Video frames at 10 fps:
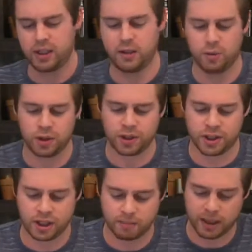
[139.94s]
And we're just
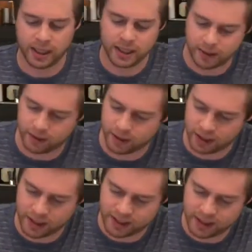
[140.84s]
gonna bite in.
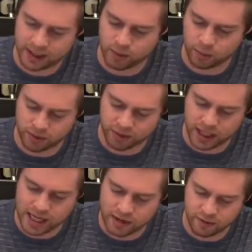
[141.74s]
These things will
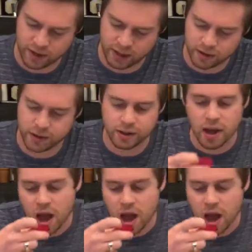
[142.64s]
stain your fingers.